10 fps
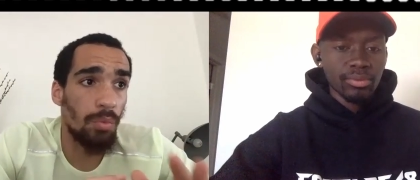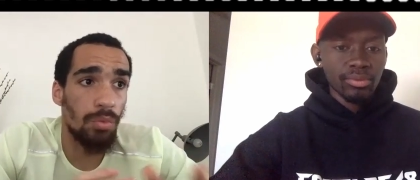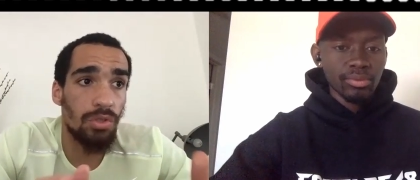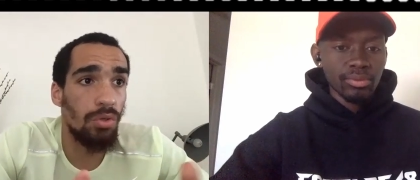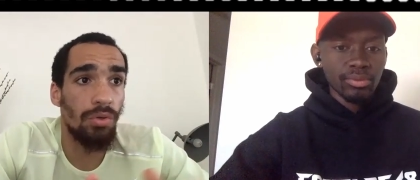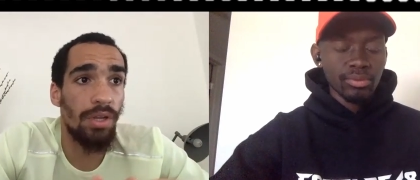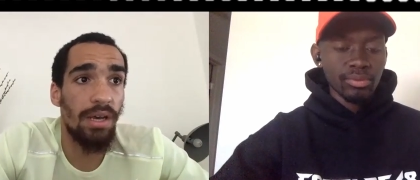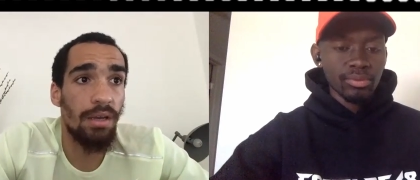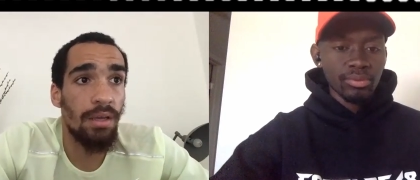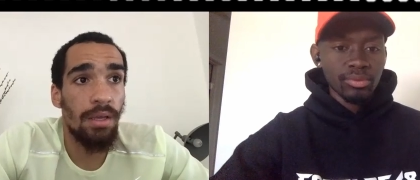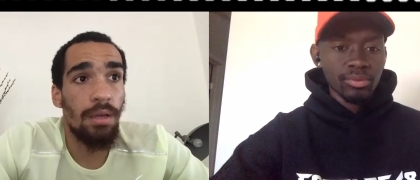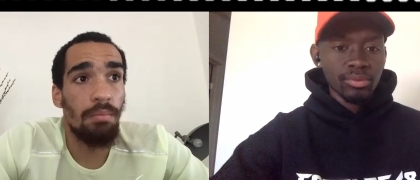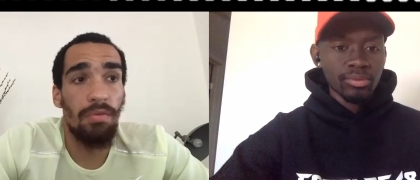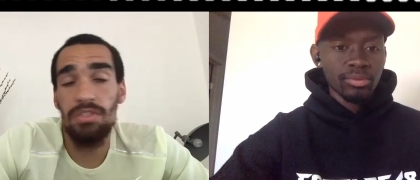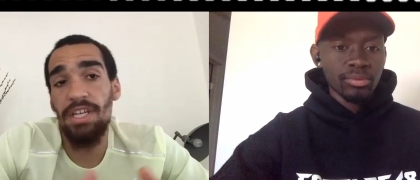Speaker 1: was cool there.
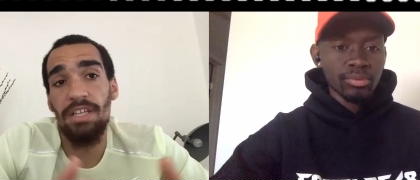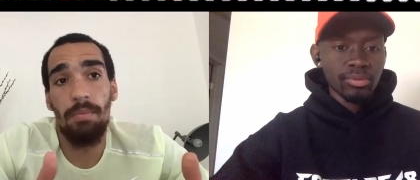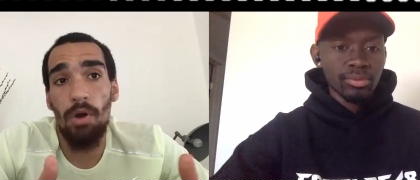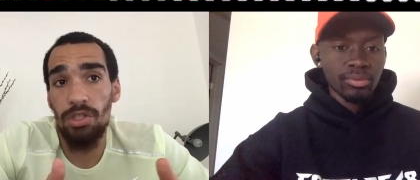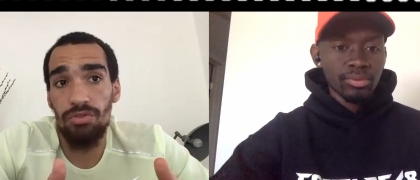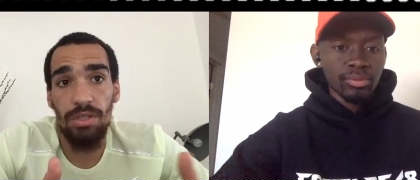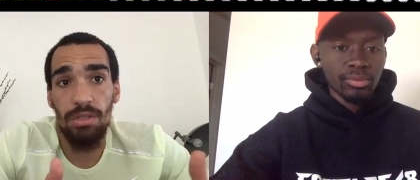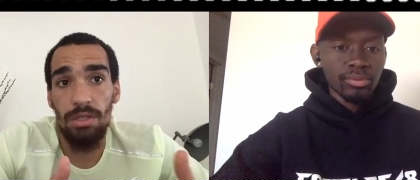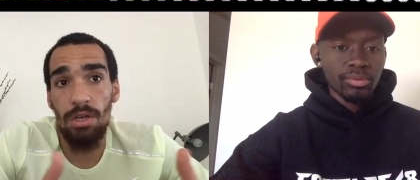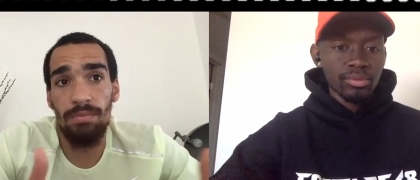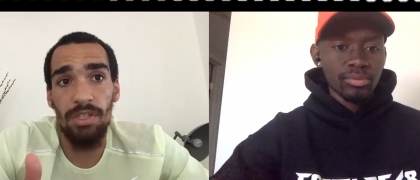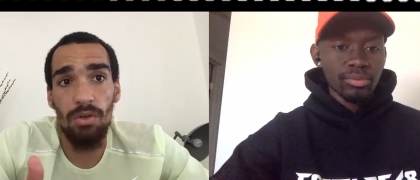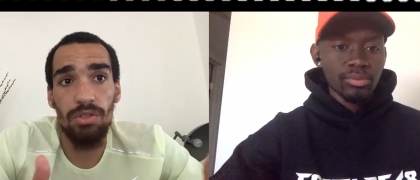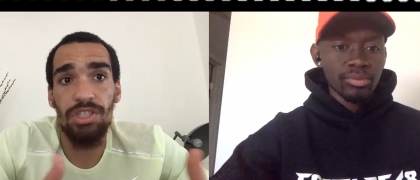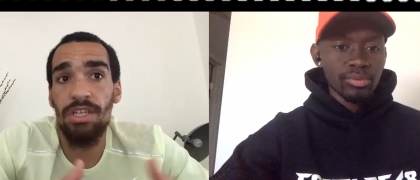Obviously, at the point with um,
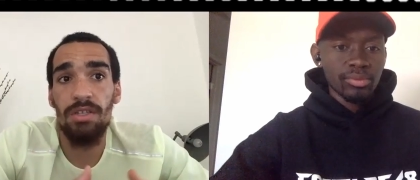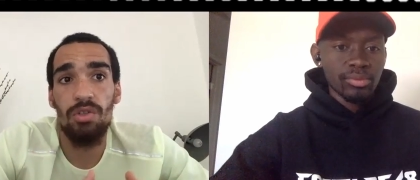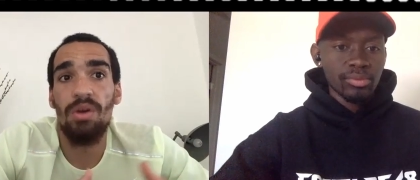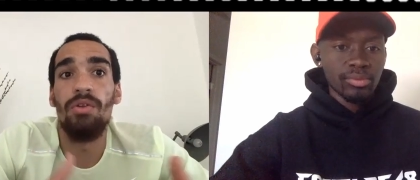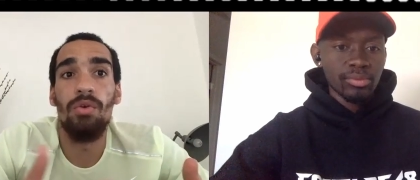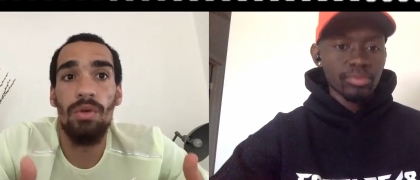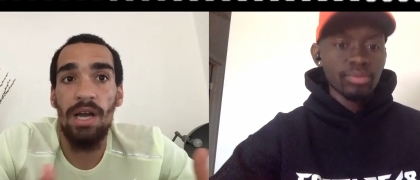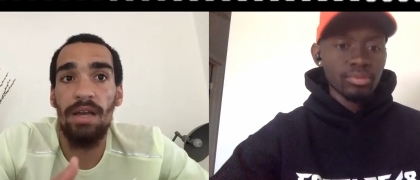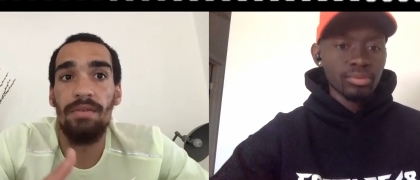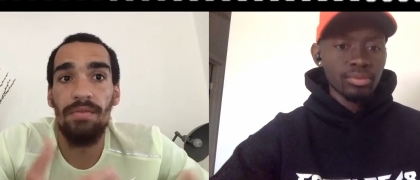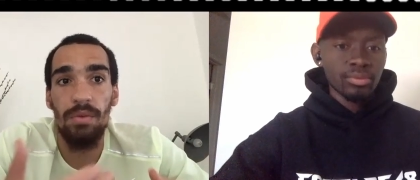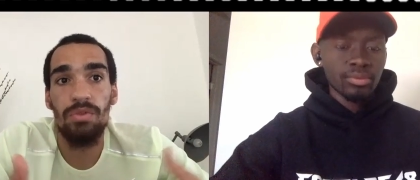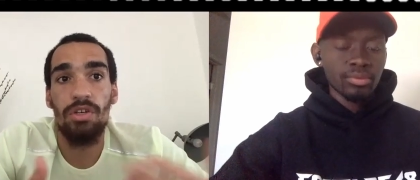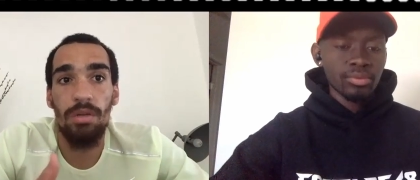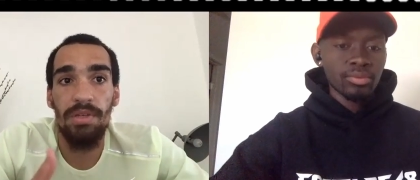deduction in it, so I knew kind of it was
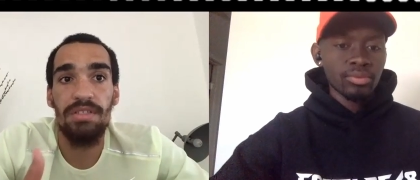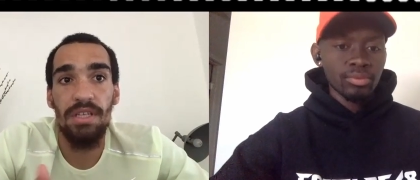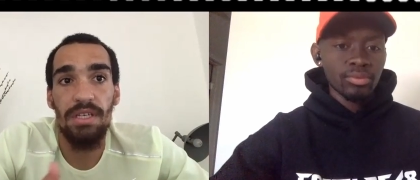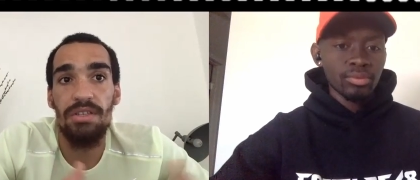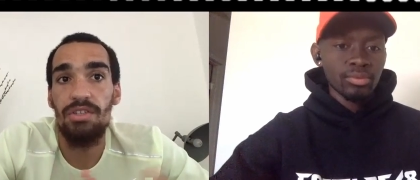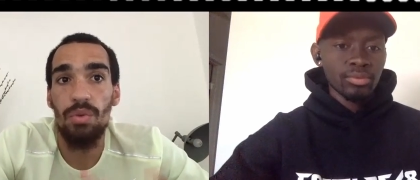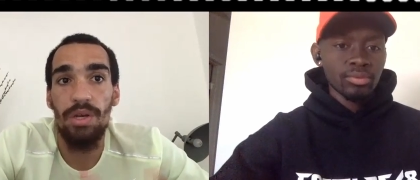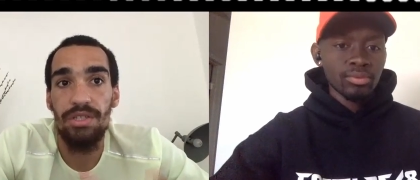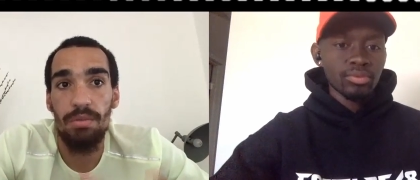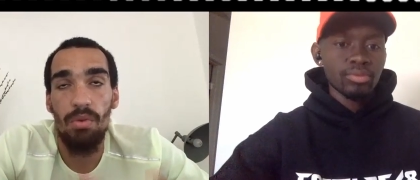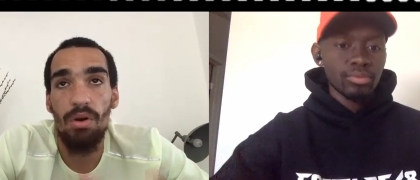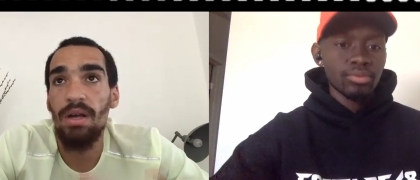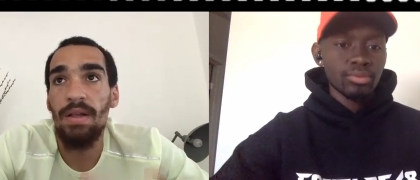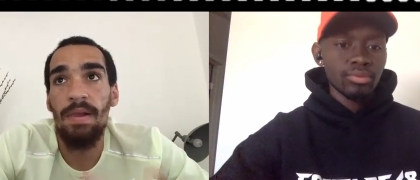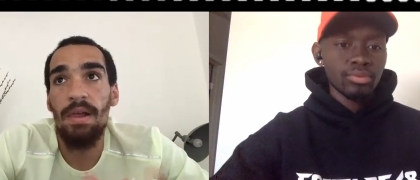going to be a sticky situation. But
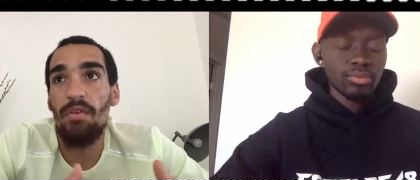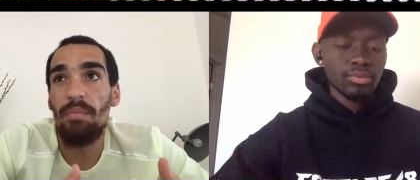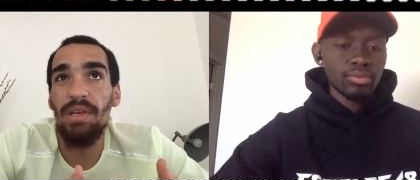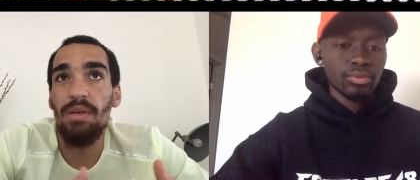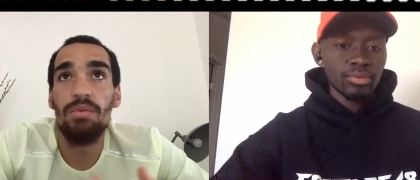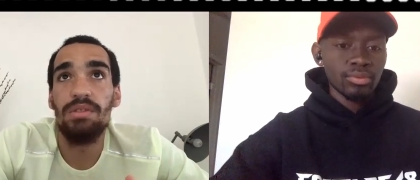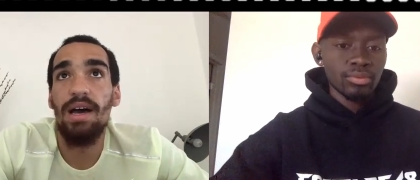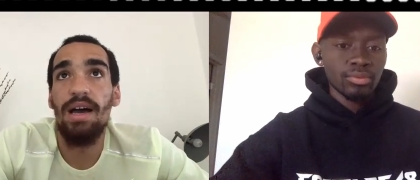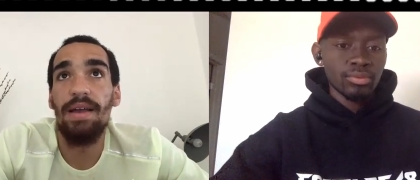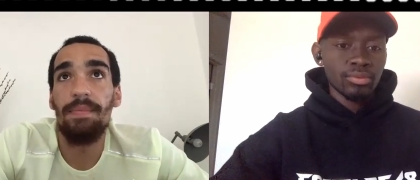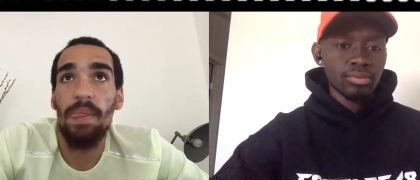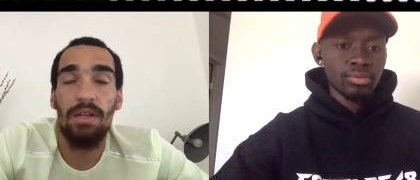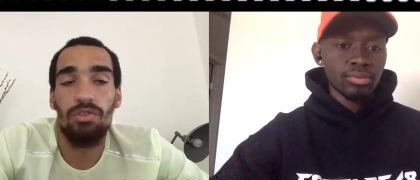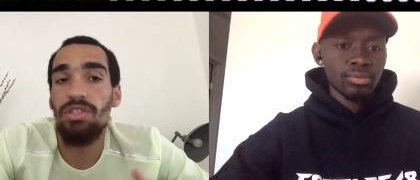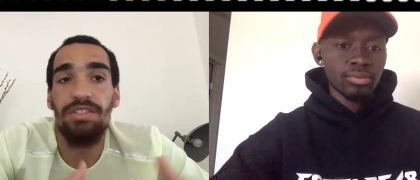for me, it was like I
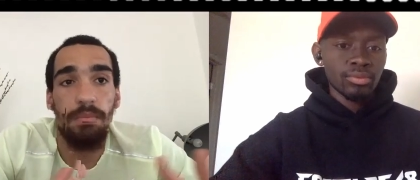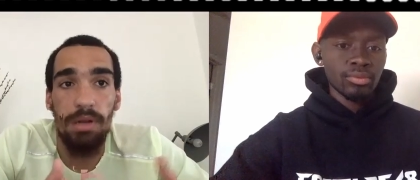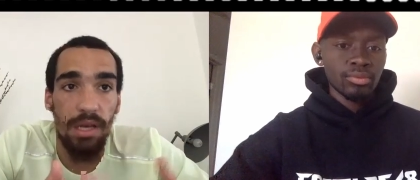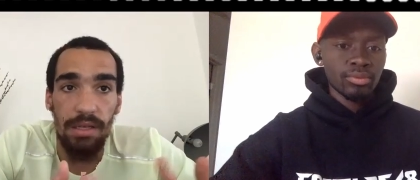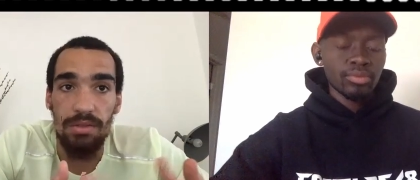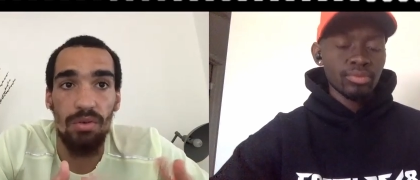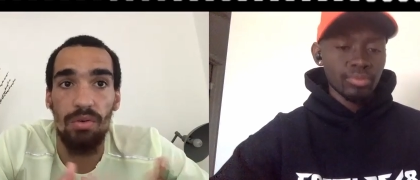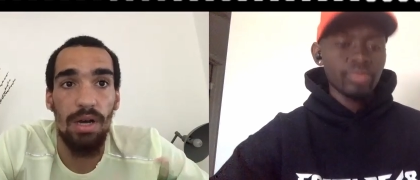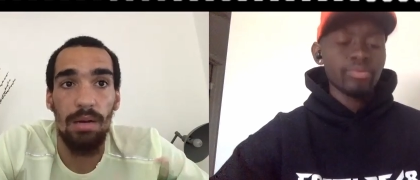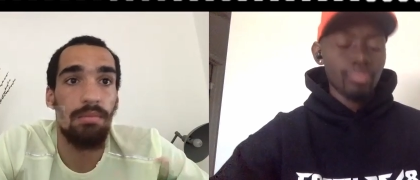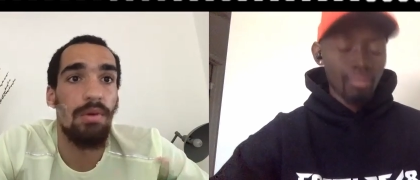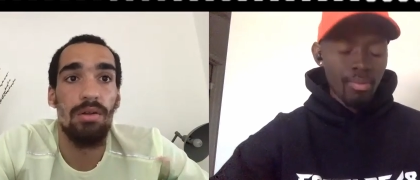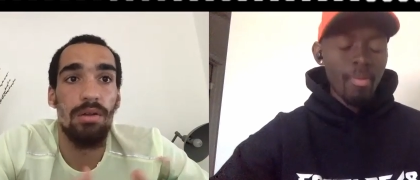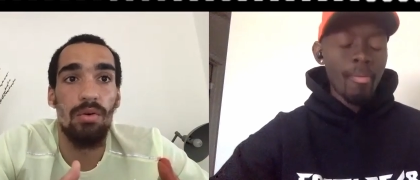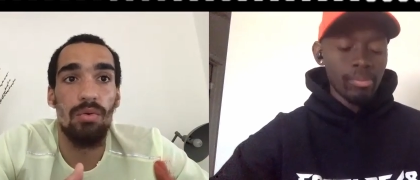just need to play, so I'm on
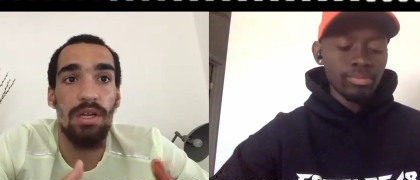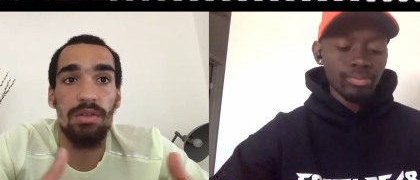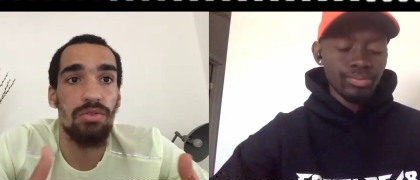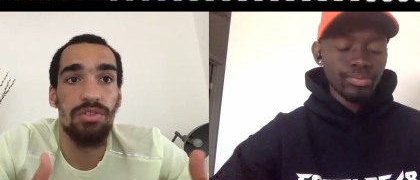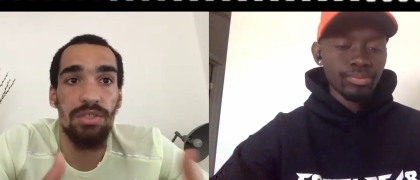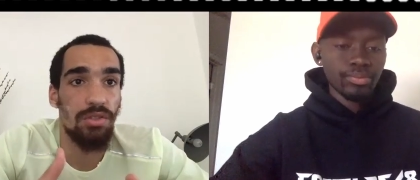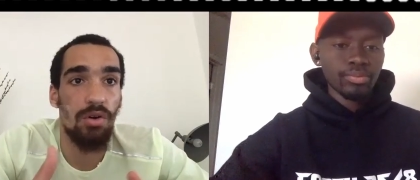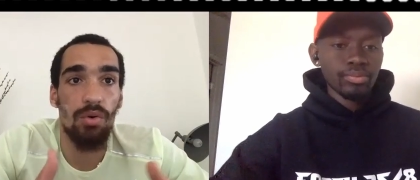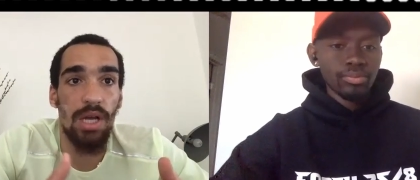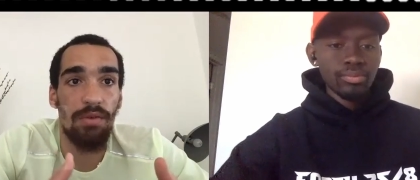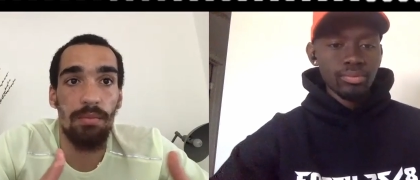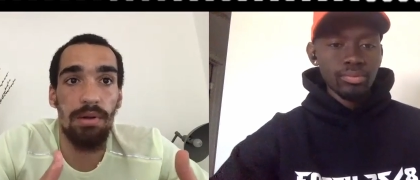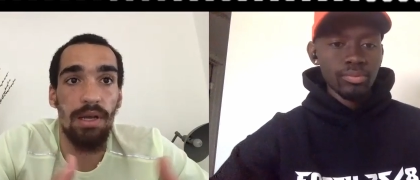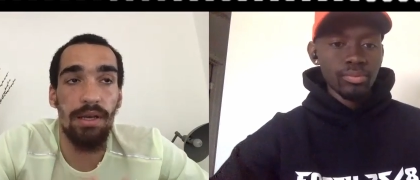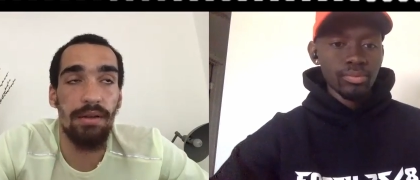loan and I just need to go there and
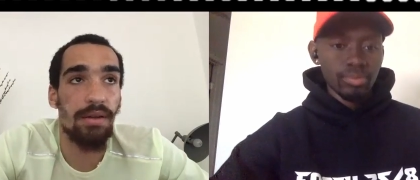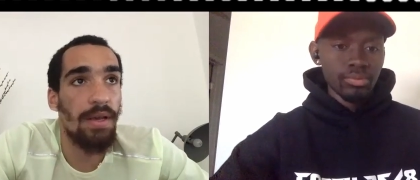play. And